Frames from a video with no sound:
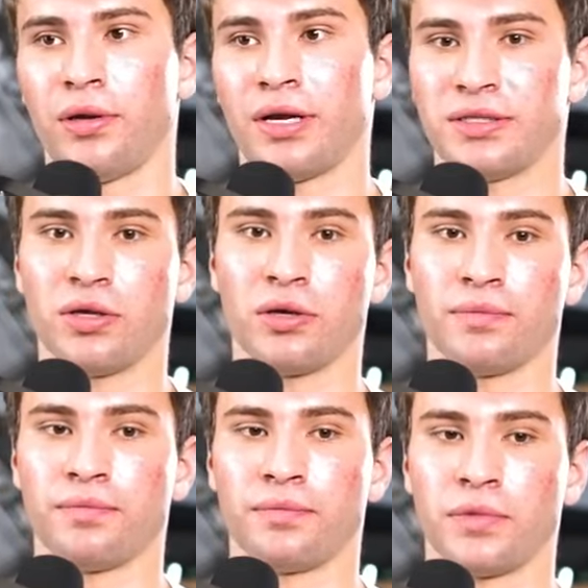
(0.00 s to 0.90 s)
And I tell
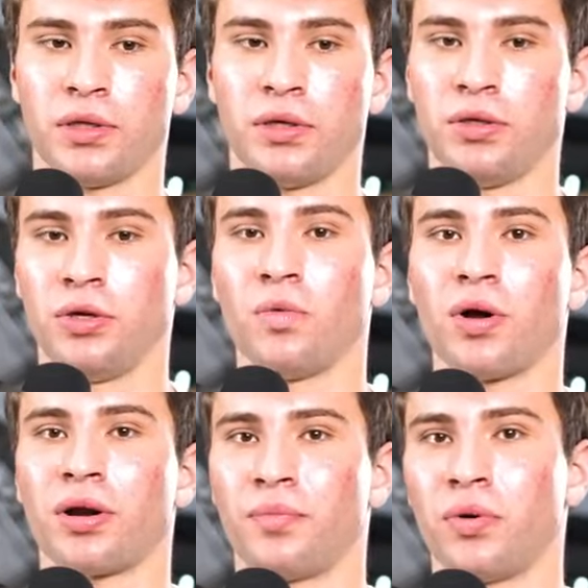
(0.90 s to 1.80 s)
them, do you
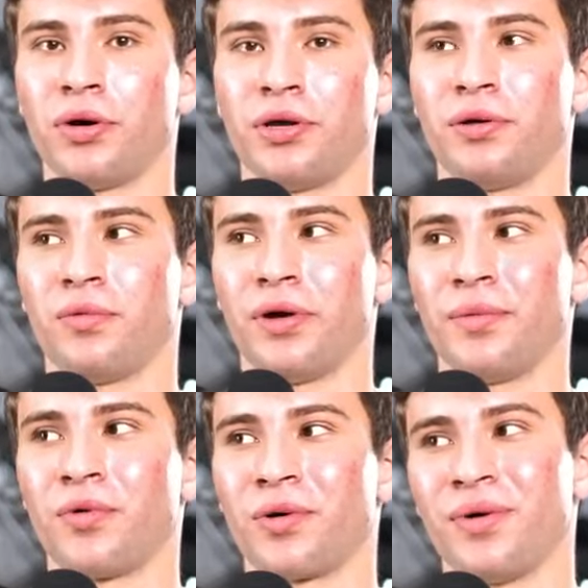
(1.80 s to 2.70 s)
want to put
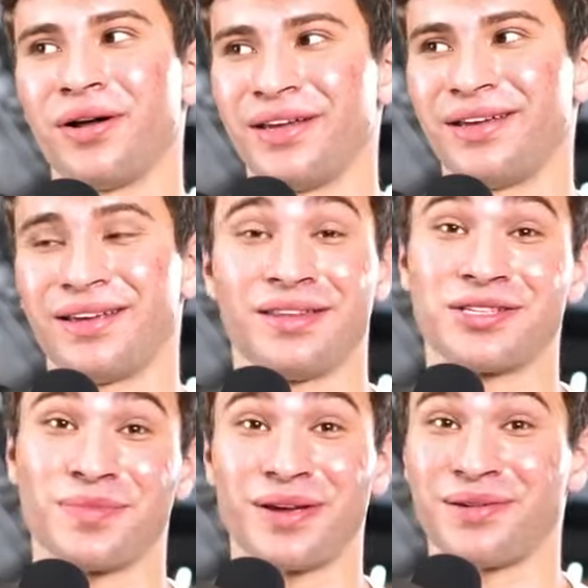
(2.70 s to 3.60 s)
way more money? And
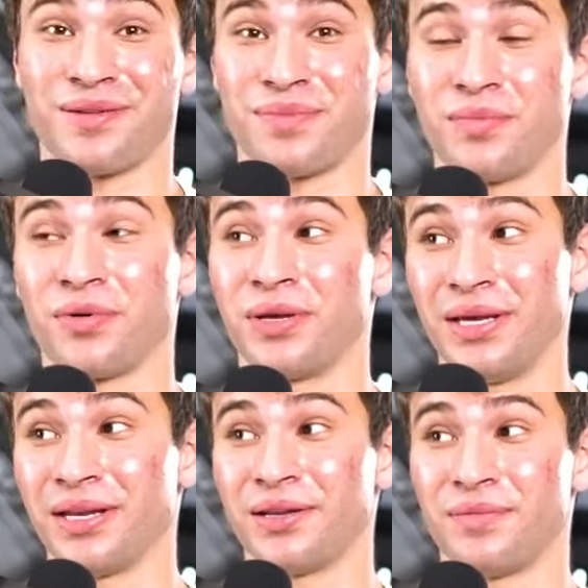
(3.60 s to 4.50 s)
this might get people
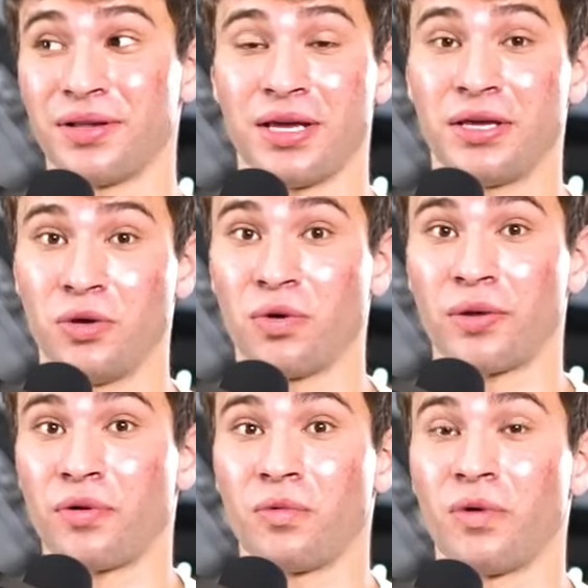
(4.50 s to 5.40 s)
heated, but like you want
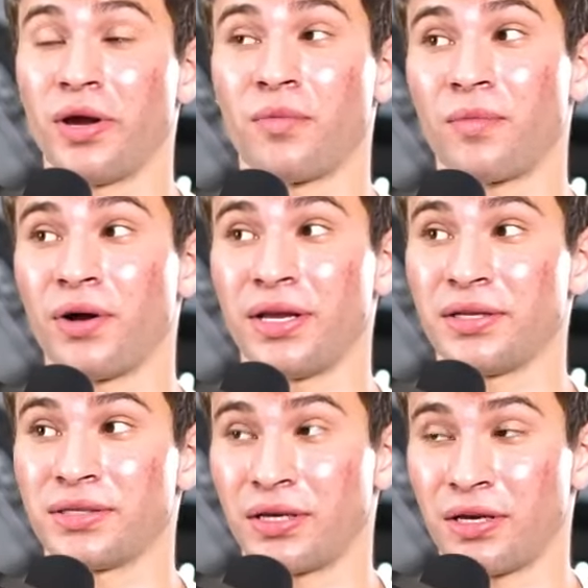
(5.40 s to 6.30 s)
to put way more money
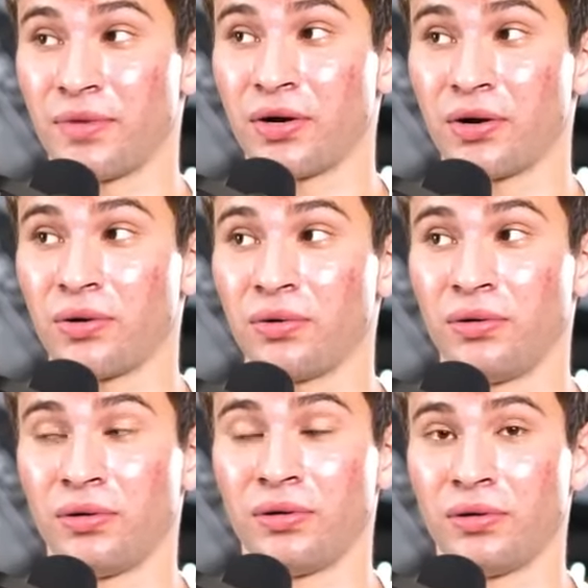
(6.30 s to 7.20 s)
into the Camaro
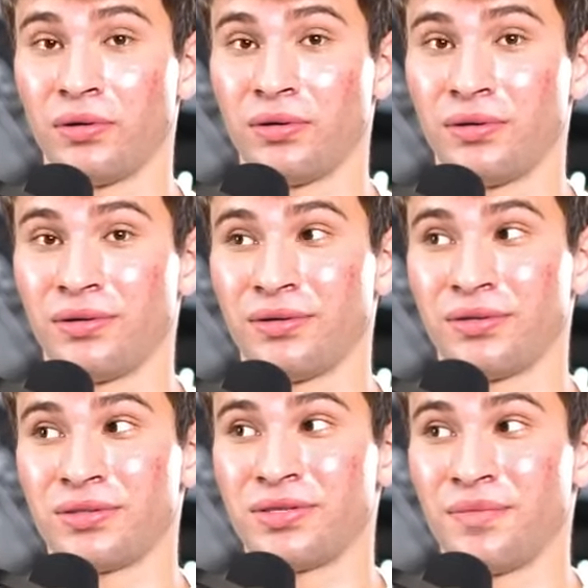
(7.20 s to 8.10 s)

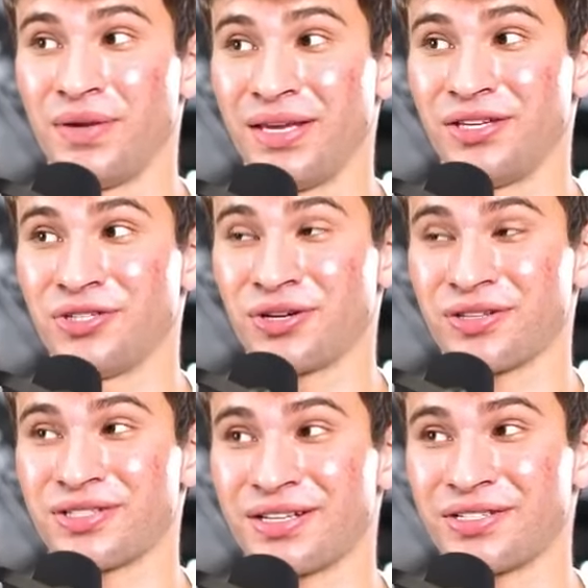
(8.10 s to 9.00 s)
to be
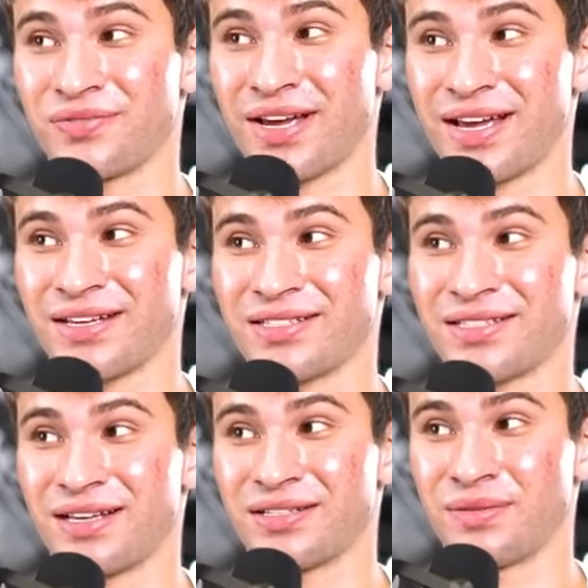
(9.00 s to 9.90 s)
just as
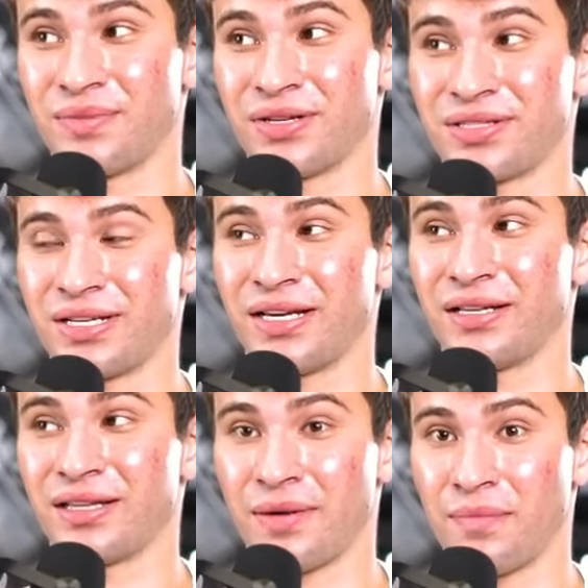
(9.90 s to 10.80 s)
fast as the
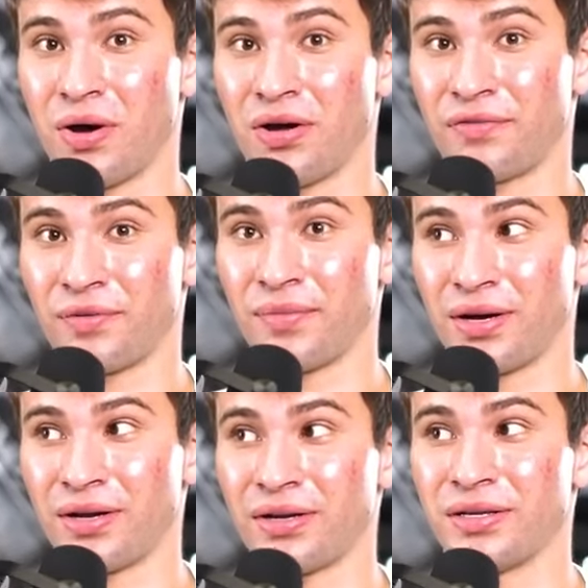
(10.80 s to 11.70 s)
Mustang, that mod for
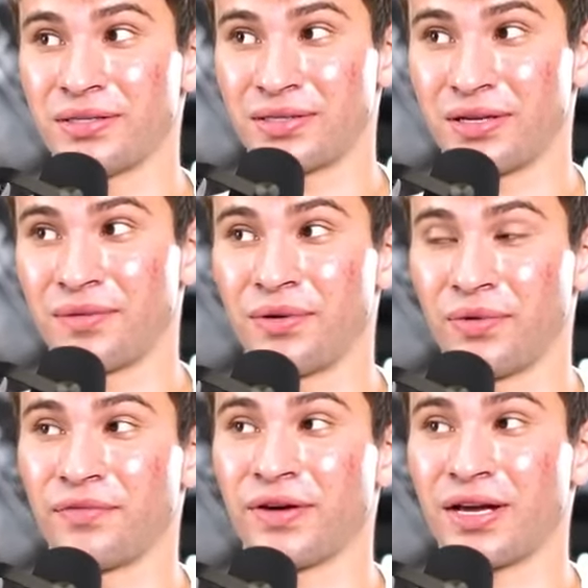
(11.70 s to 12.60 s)
mod is going to be
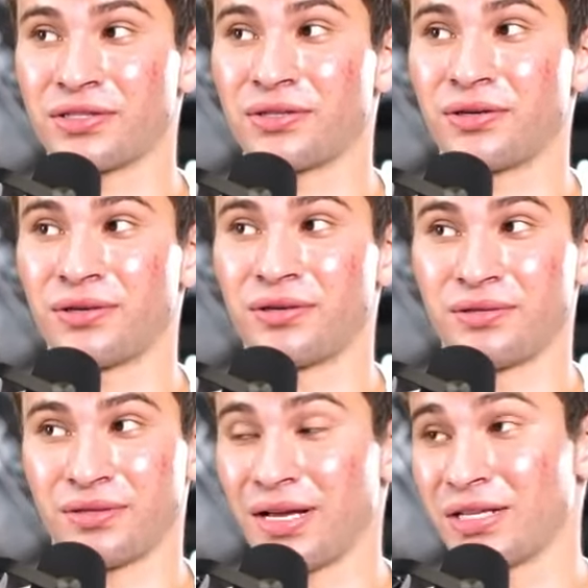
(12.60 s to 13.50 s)
way faster.
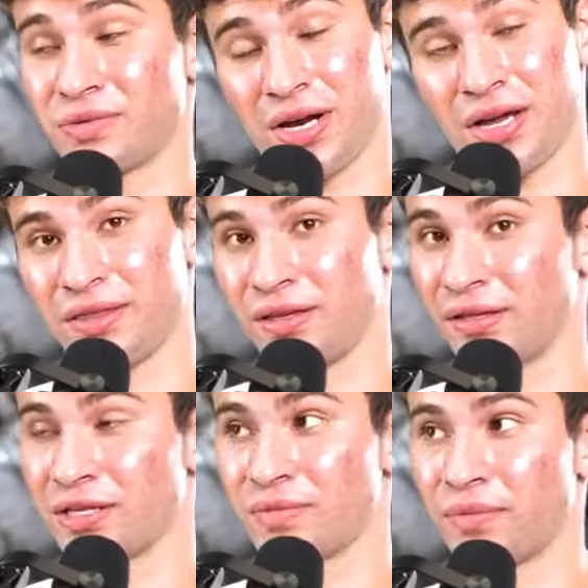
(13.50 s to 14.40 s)
That's what I
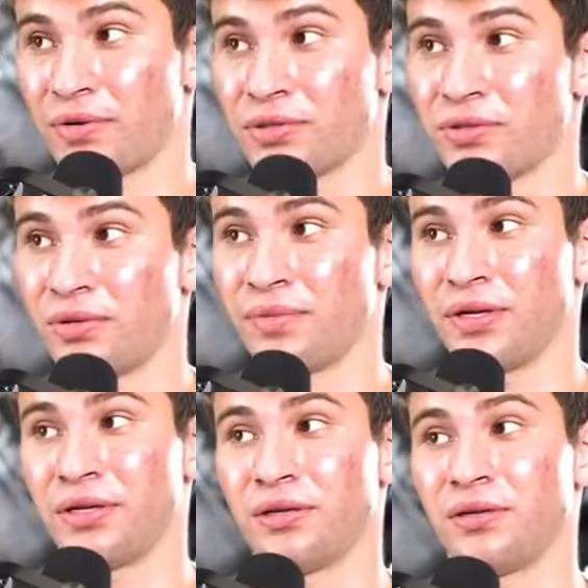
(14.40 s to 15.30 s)
think. That's my personal
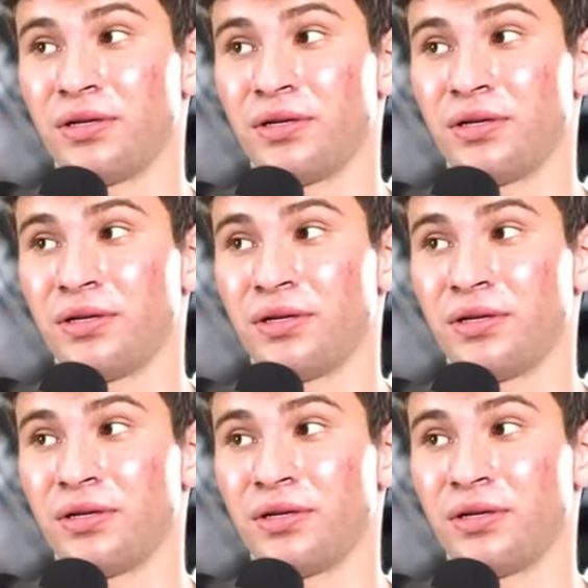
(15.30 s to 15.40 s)
opinion.